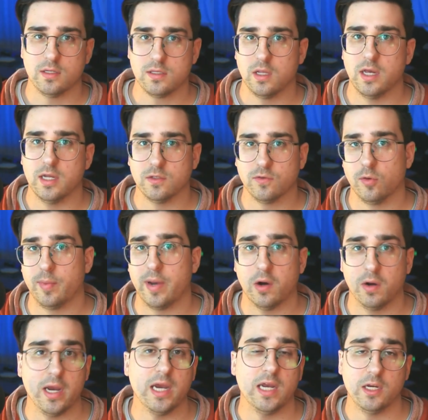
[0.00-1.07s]
this lens for
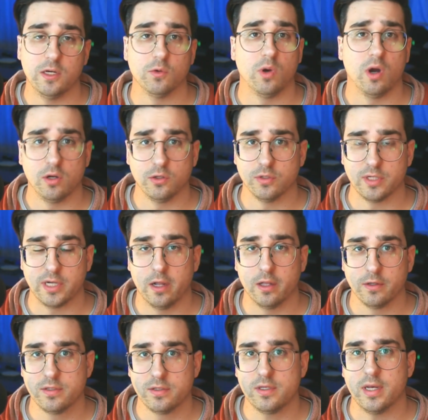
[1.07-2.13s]
about $80 to
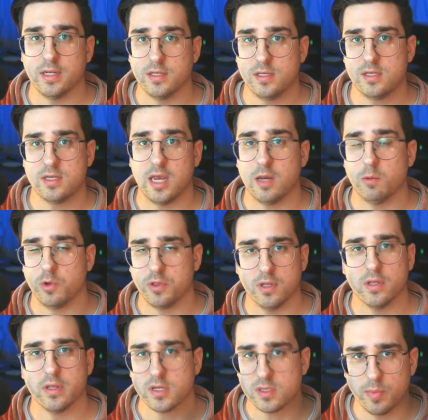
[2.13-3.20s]
$100 and stay
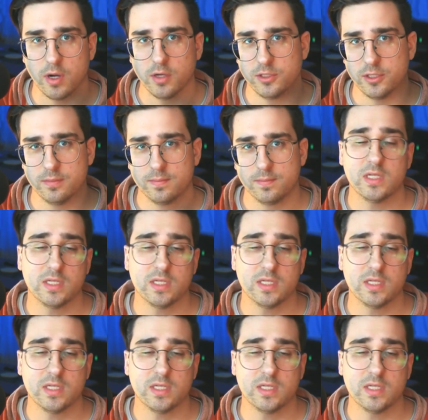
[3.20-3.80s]
within this budget.